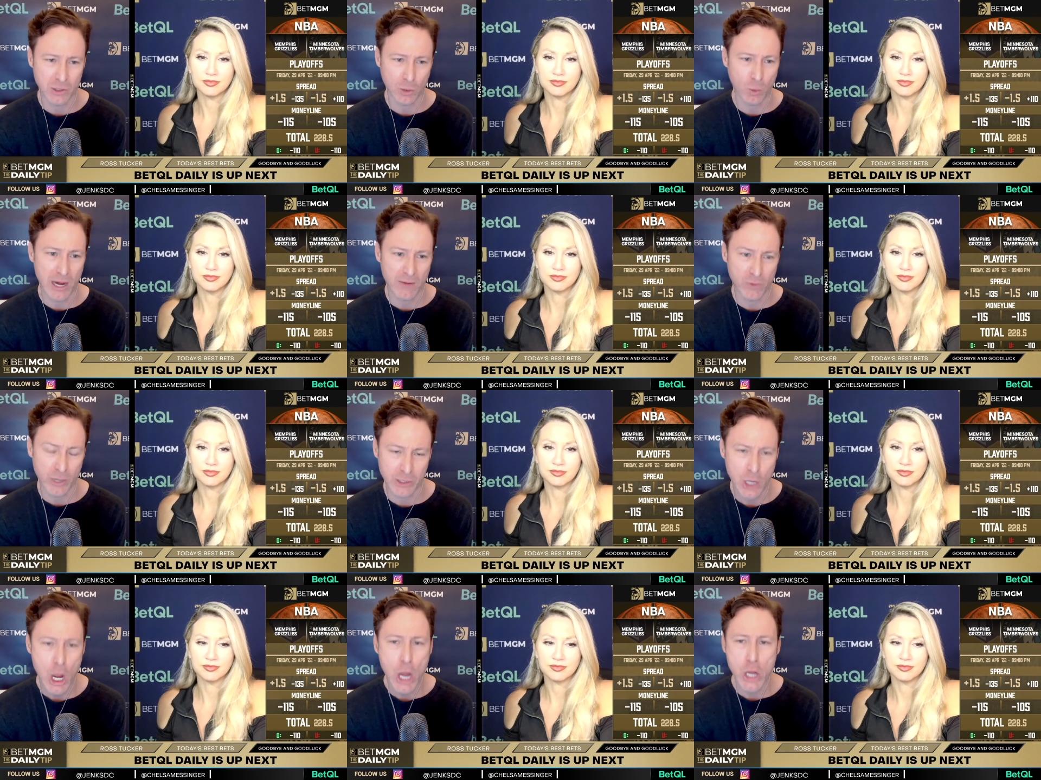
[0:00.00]
Speaker 1: or whatever it
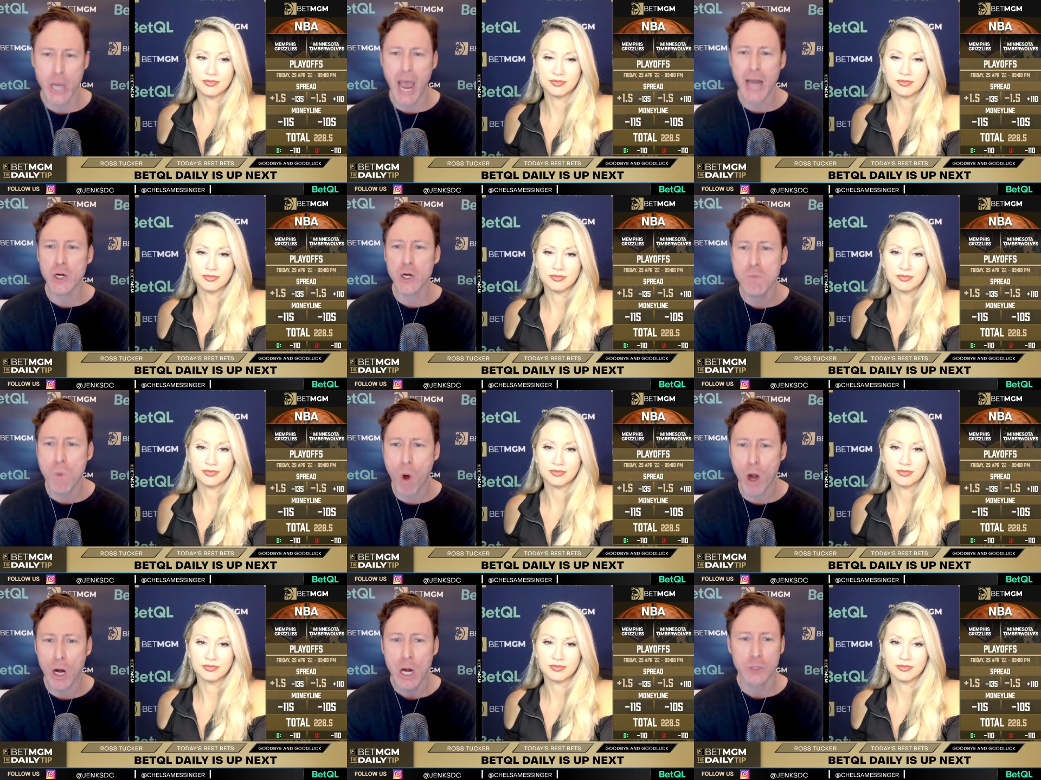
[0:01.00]
is. You got to do
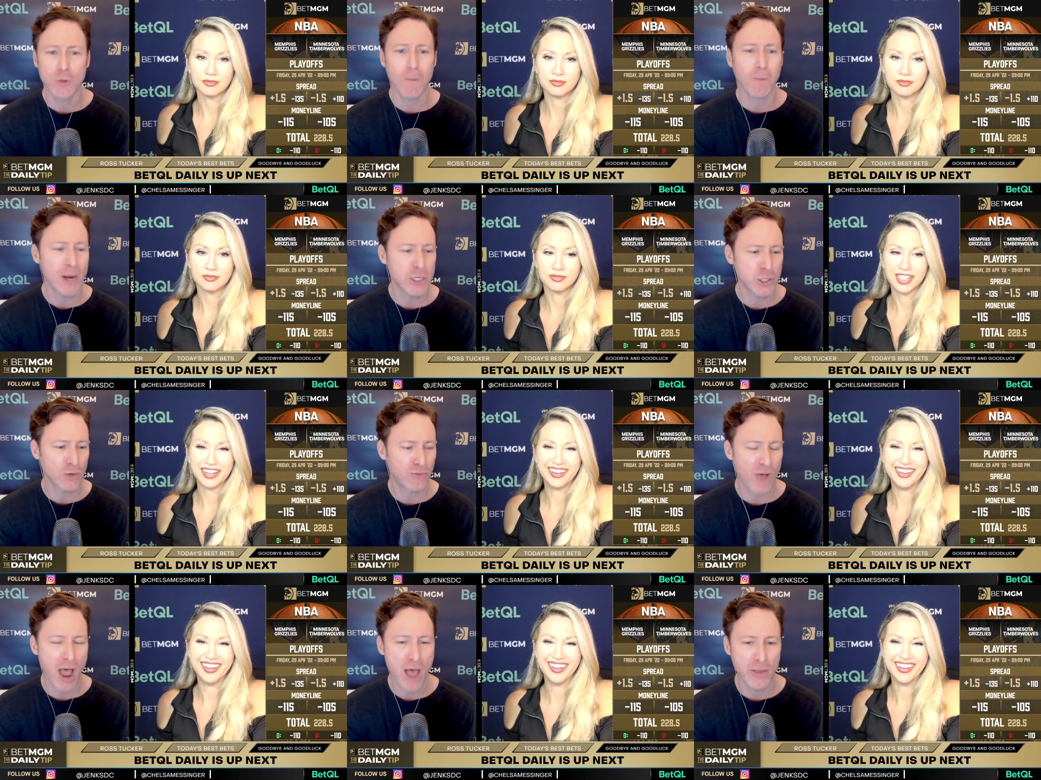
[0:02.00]
more to impress your
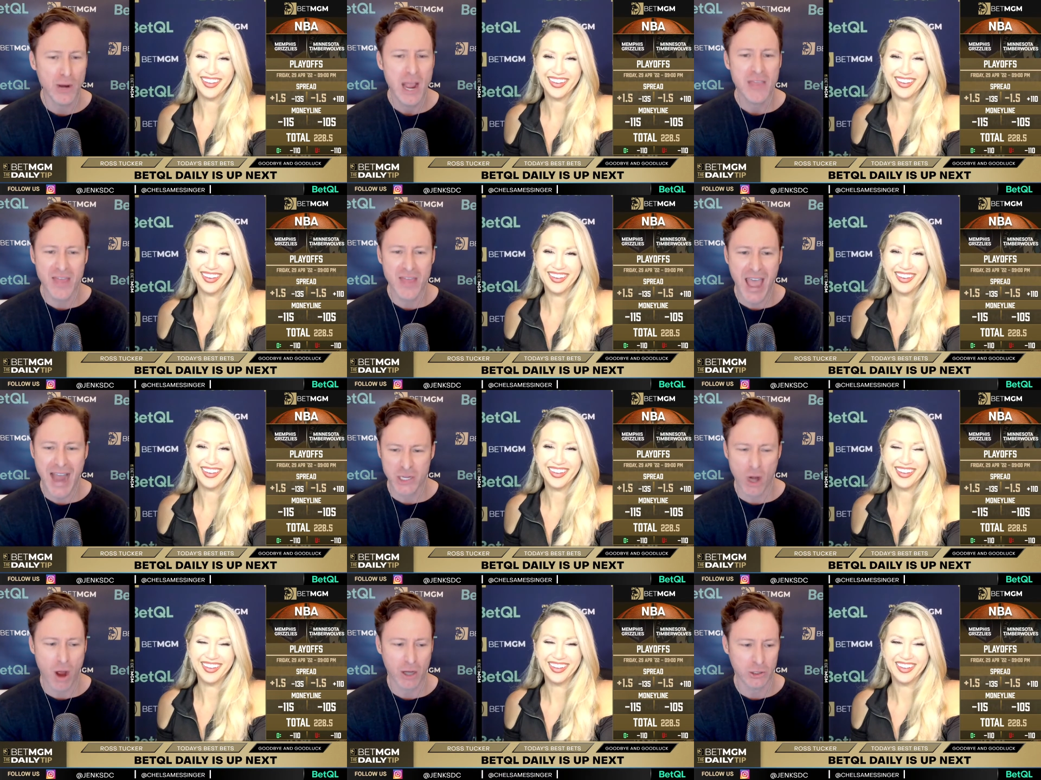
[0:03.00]
father than
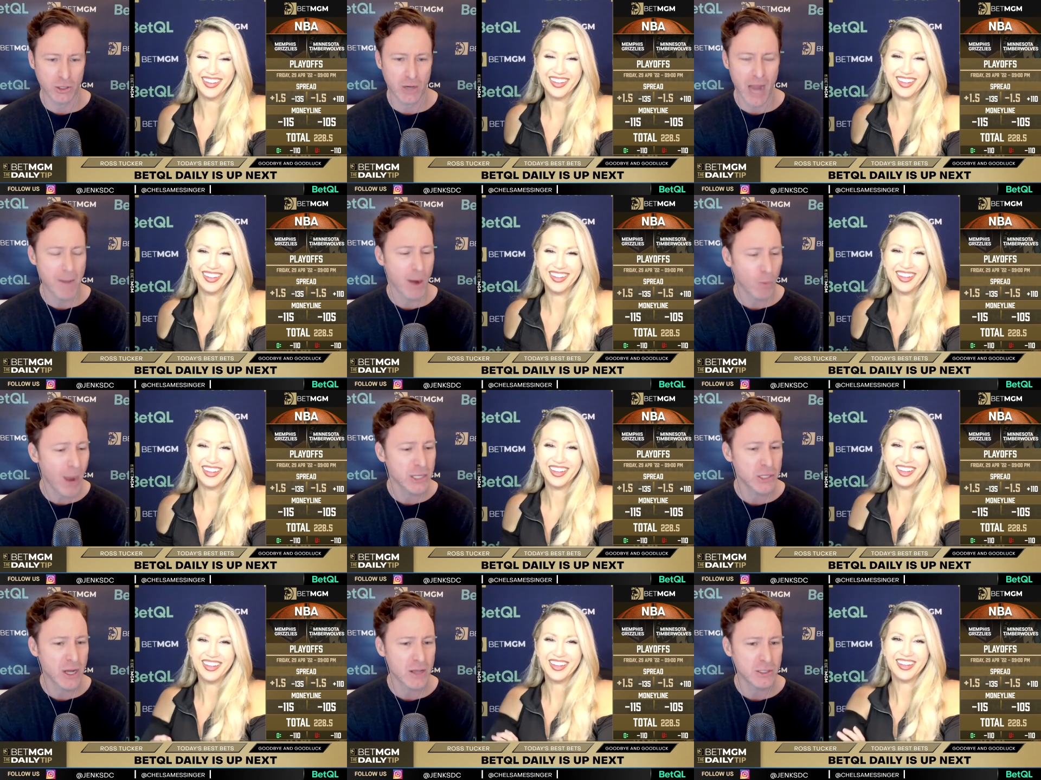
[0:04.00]
that, Donkster. Am I
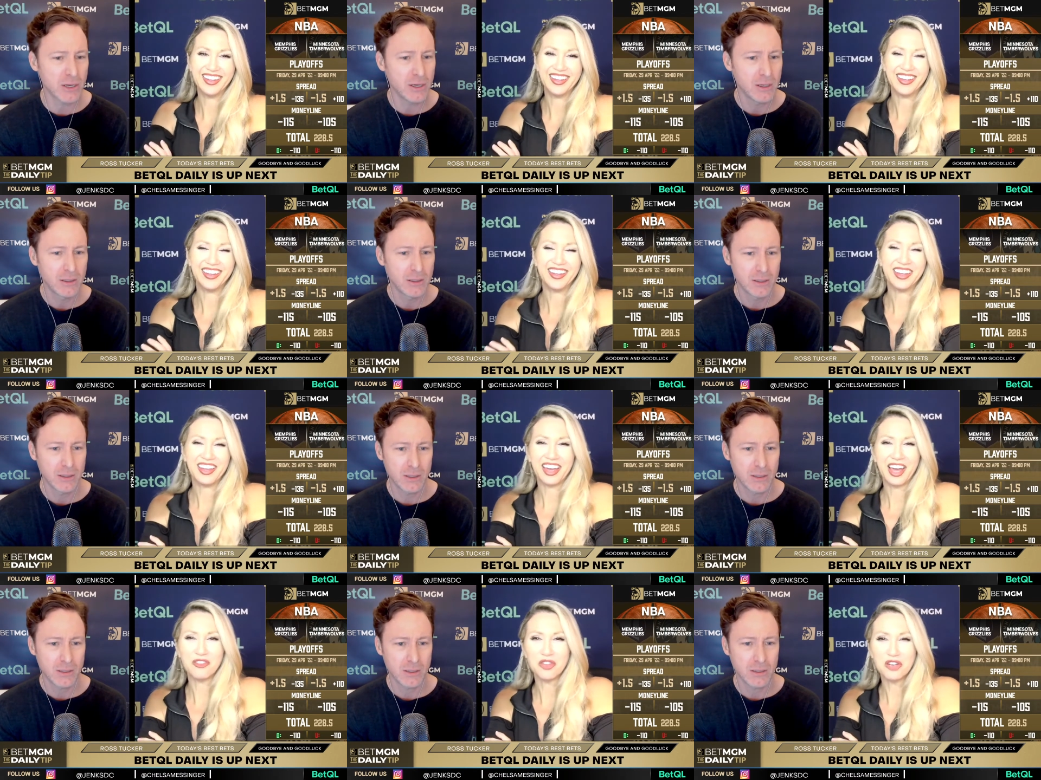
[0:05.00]
right, Chelsa?
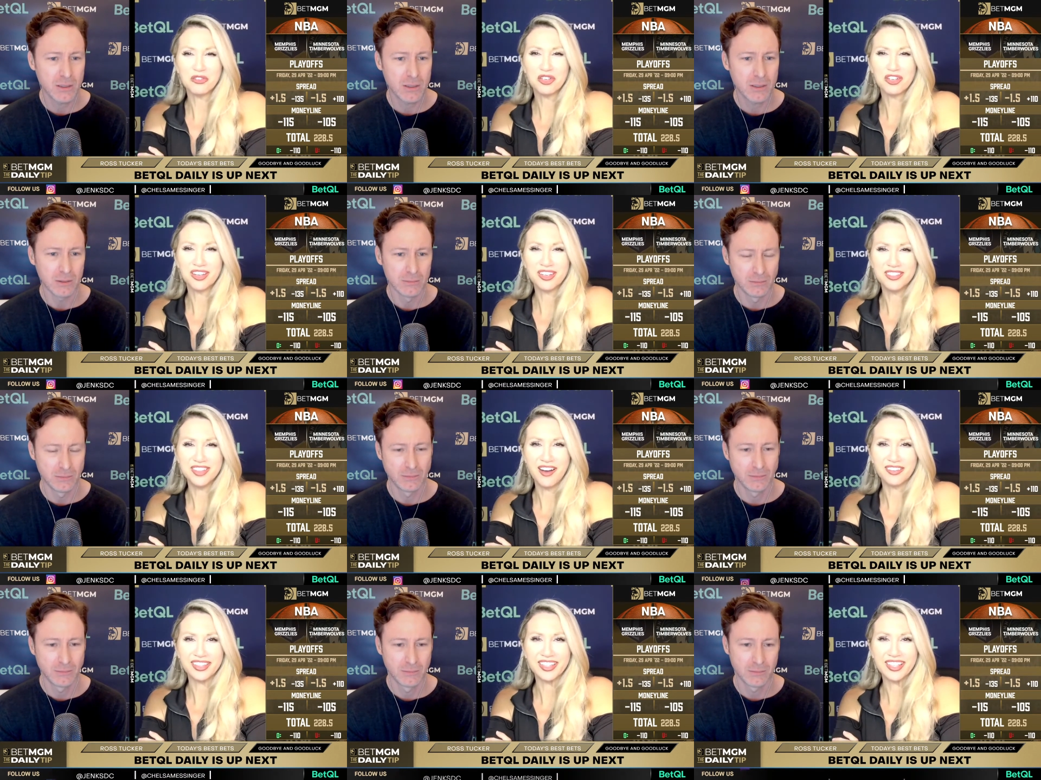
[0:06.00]
Speaker 2: Have you ever done a
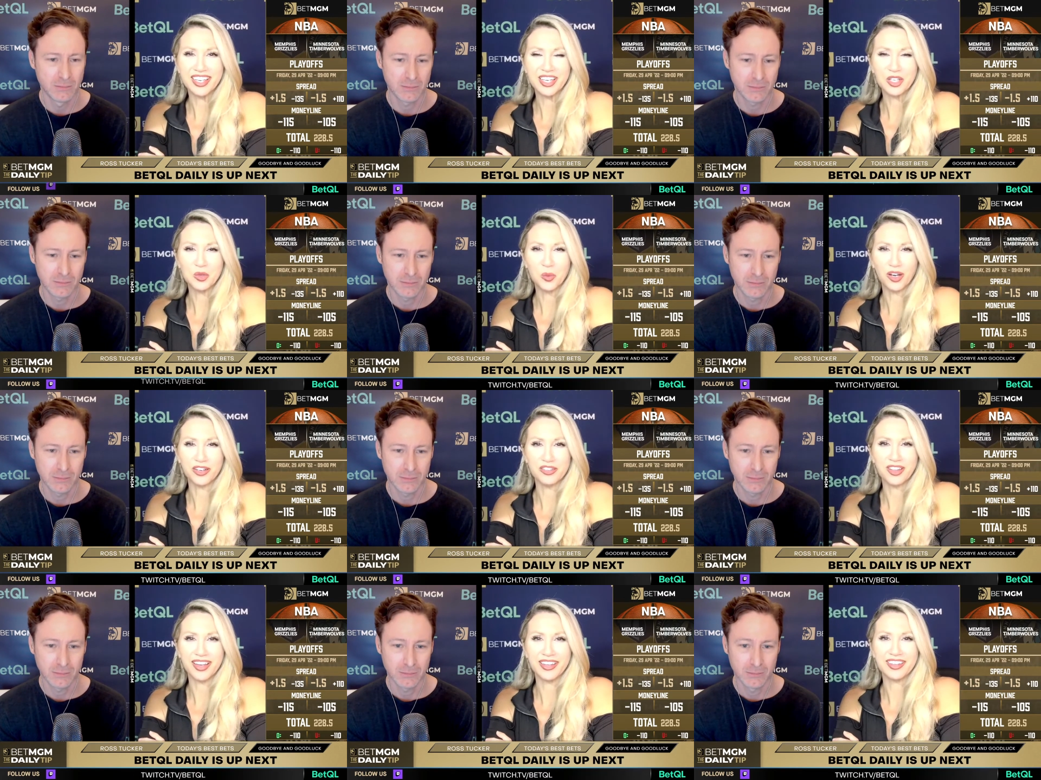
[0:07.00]
donkey kick where you
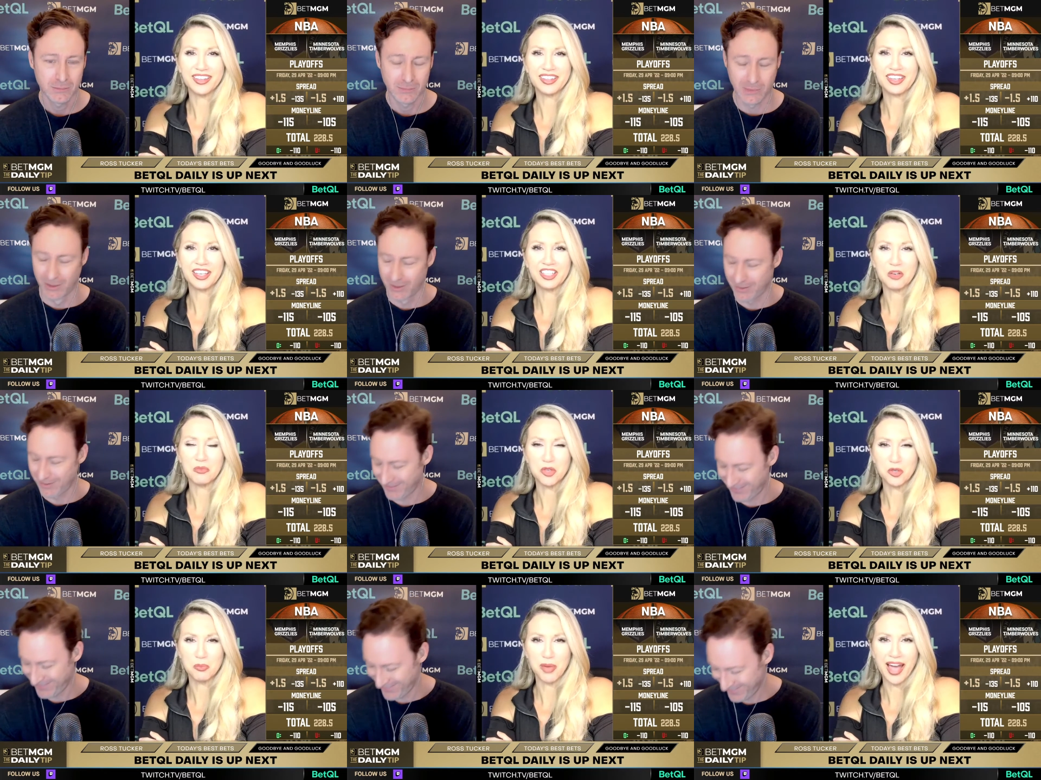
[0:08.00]
like kick up
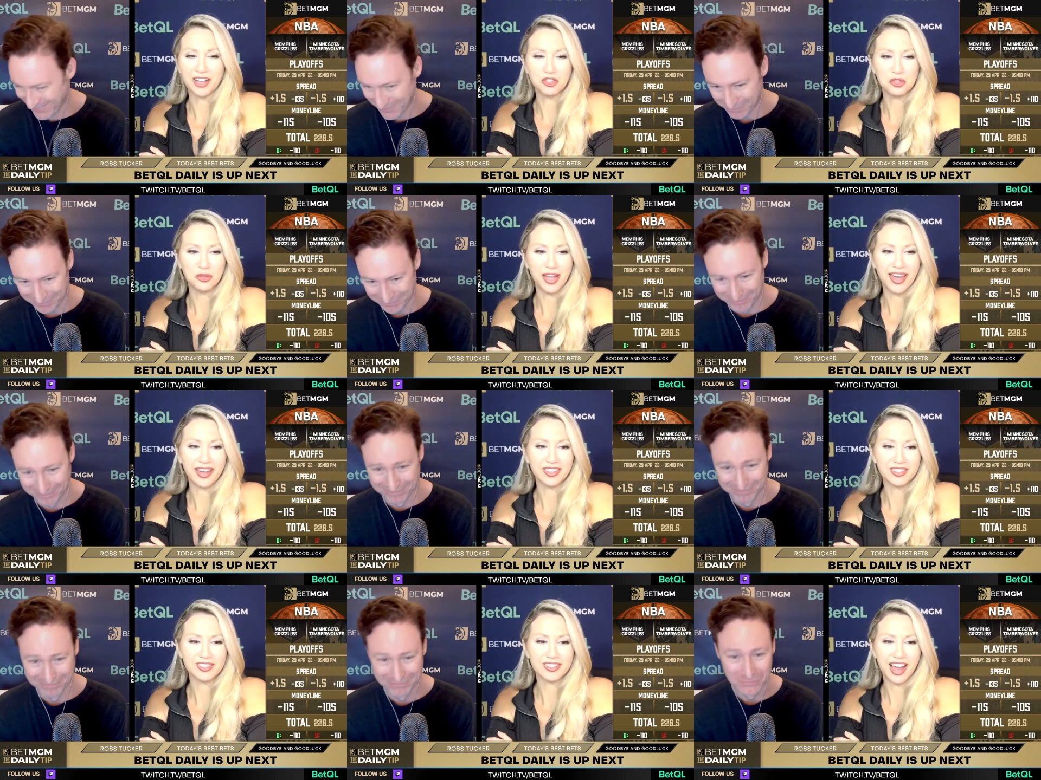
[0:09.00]
your back two
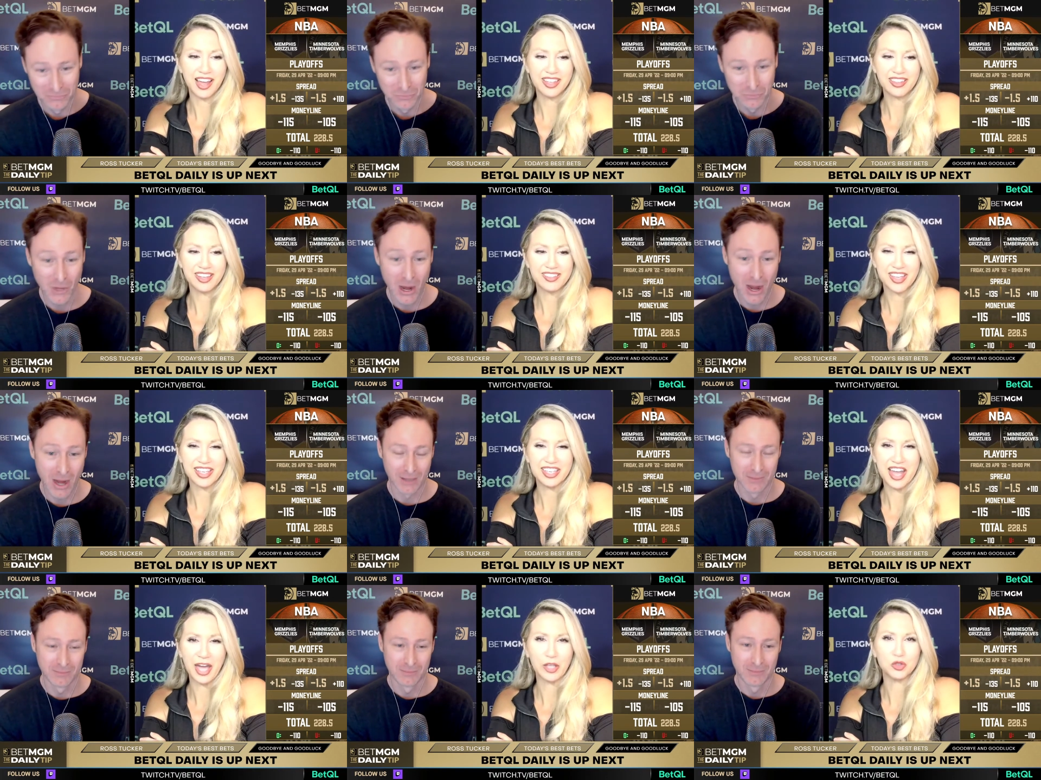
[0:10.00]
legs? I think that's like an
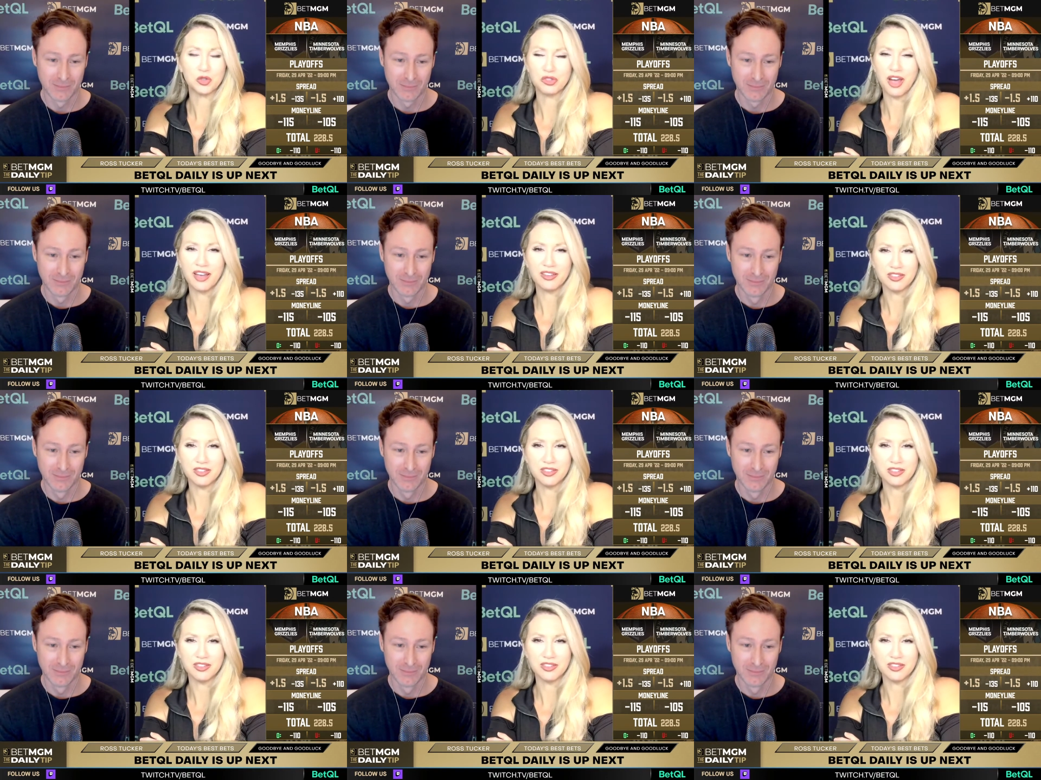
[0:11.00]
exercise in